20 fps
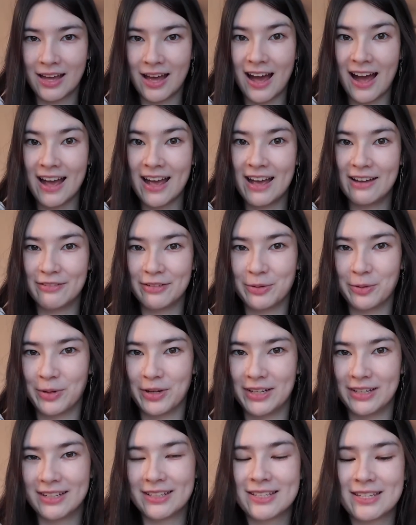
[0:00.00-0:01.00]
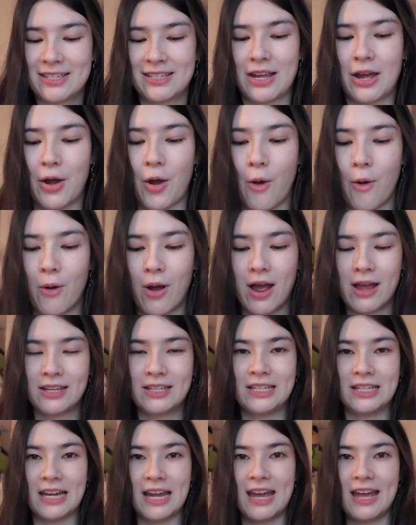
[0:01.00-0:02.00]
Hi everyone, so
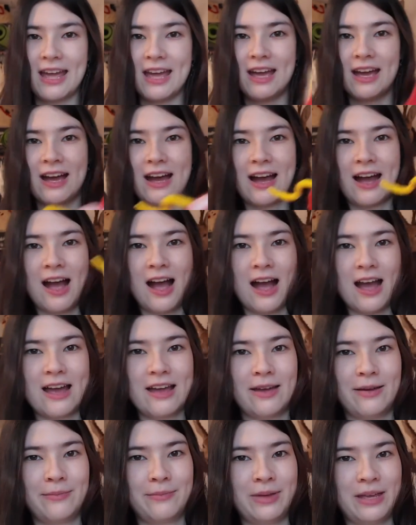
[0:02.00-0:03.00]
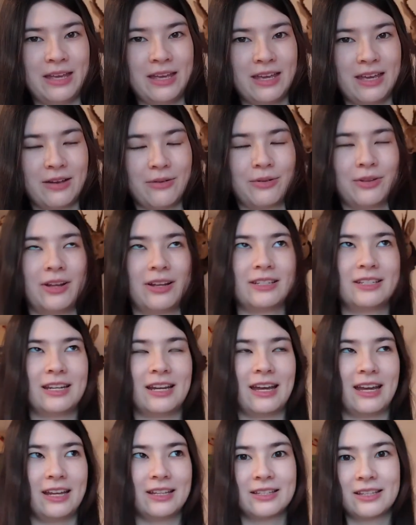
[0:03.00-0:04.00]
today I am making, well not
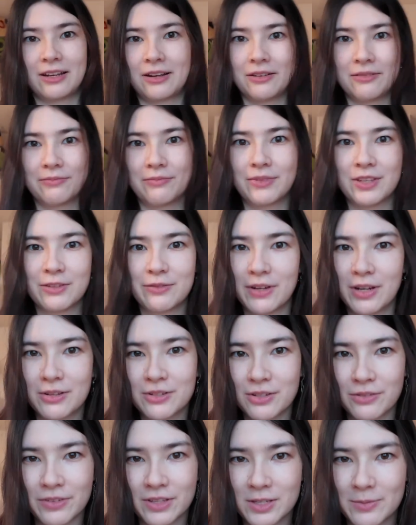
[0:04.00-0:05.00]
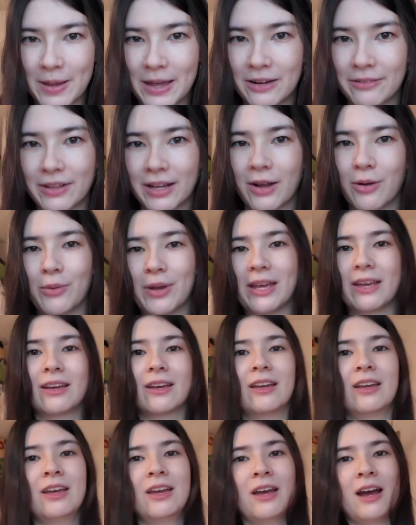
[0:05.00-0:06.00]
today, it's like this video is over the span of like a week.
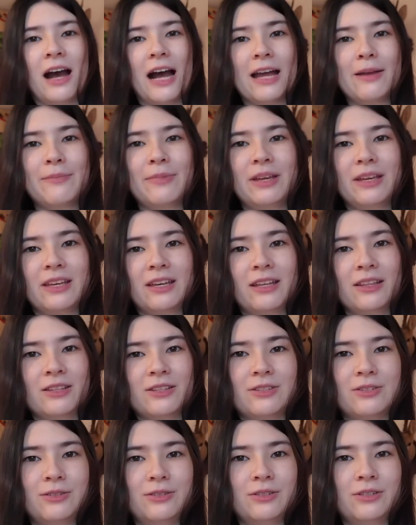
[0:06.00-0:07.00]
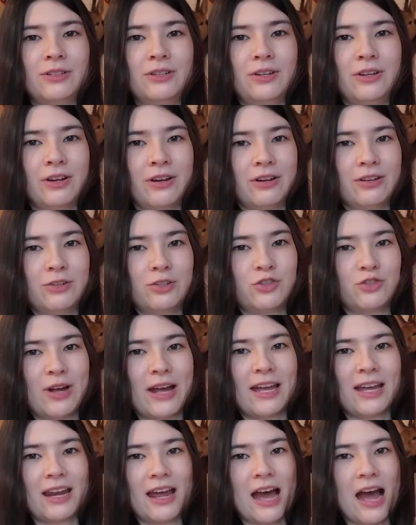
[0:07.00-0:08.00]
I'm making this Lunar New Year
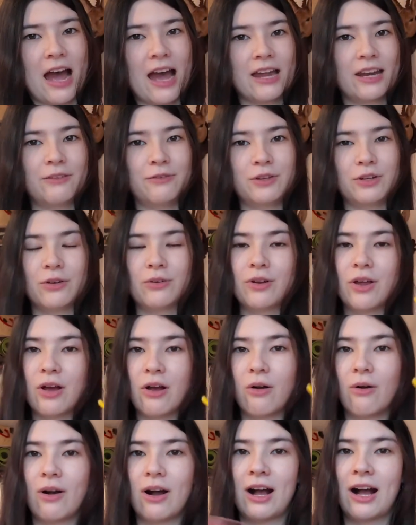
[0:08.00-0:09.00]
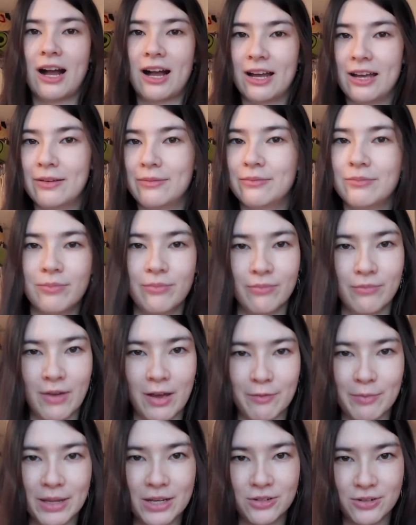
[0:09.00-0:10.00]
dragon hat. If you don't know, I
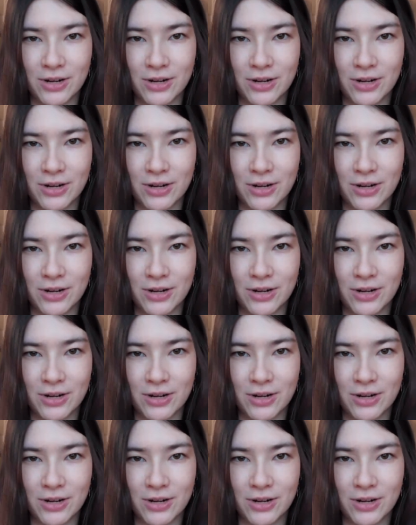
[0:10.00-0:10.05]
have made